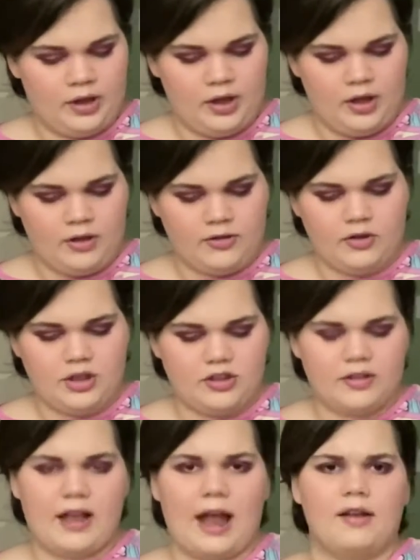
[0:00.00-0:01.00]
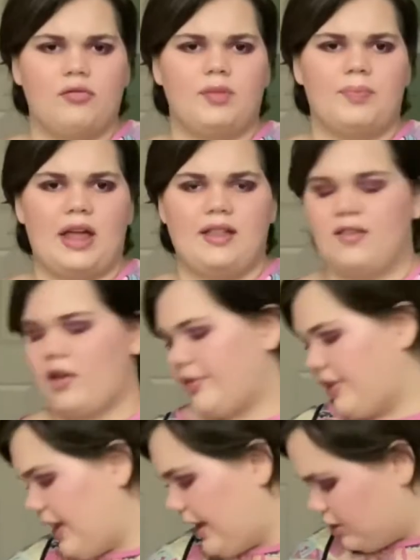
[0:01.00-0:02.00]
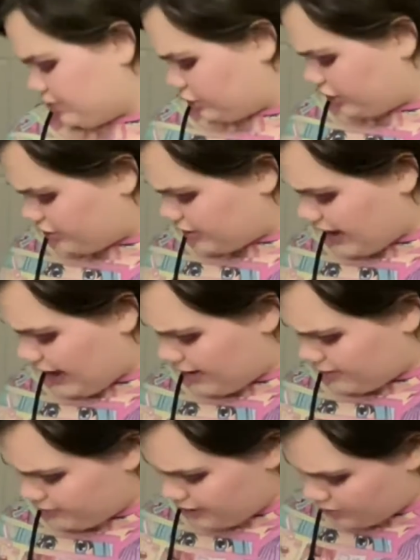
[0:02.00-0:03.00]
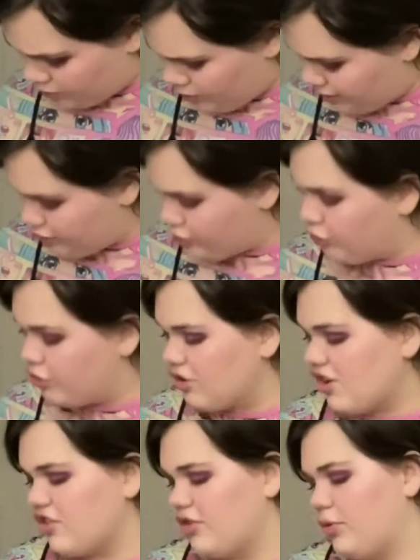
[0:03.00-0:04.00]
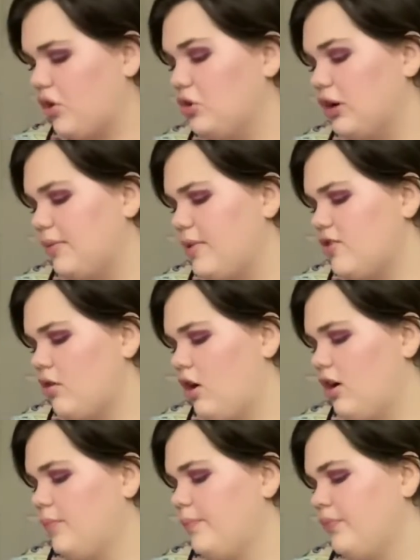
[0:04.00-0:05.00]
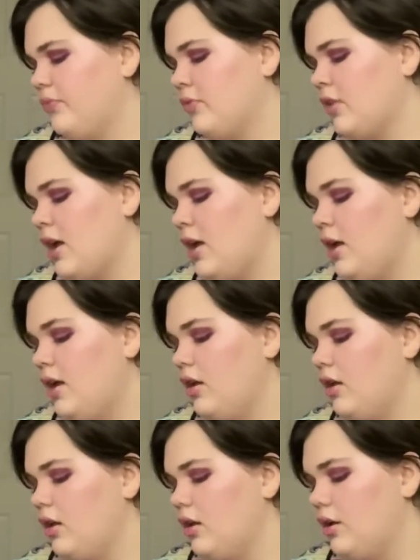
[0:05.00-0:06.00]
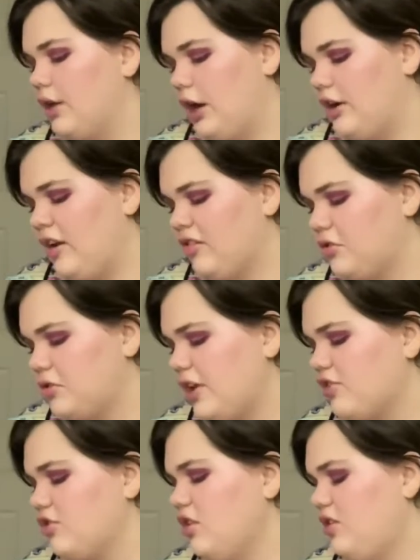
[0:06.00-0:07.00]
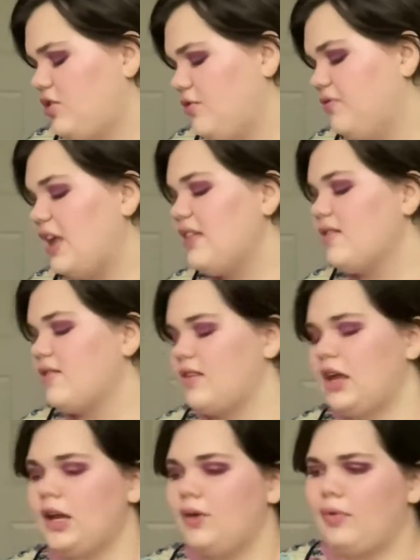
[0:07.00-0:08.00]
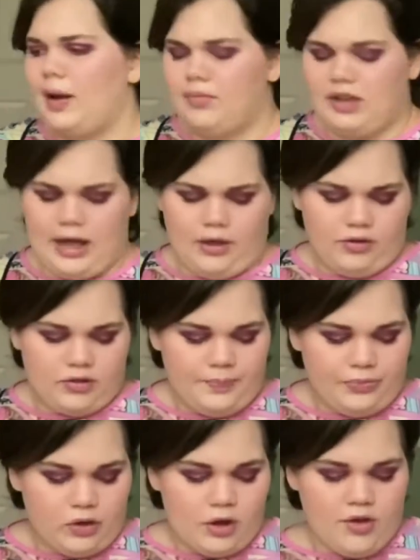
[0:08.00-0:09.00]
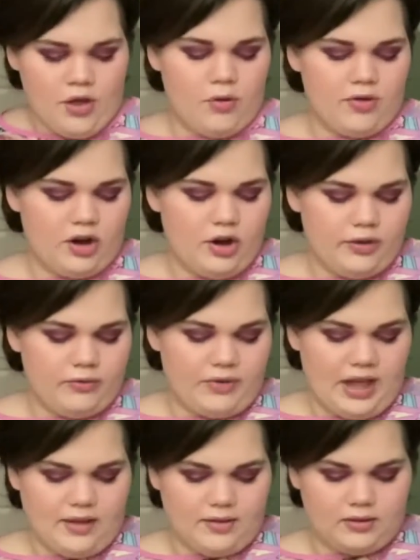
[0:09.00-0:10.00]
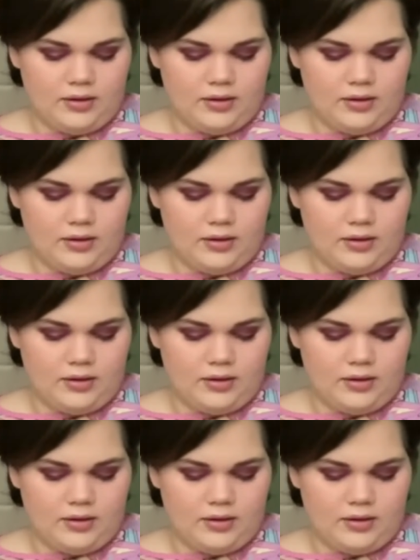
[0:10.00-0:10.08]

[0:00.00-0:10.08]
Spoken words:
So it just kind of depends on the animal you have and what their nutrition requirements are. Our next question, do vets see reptiles? So certain vets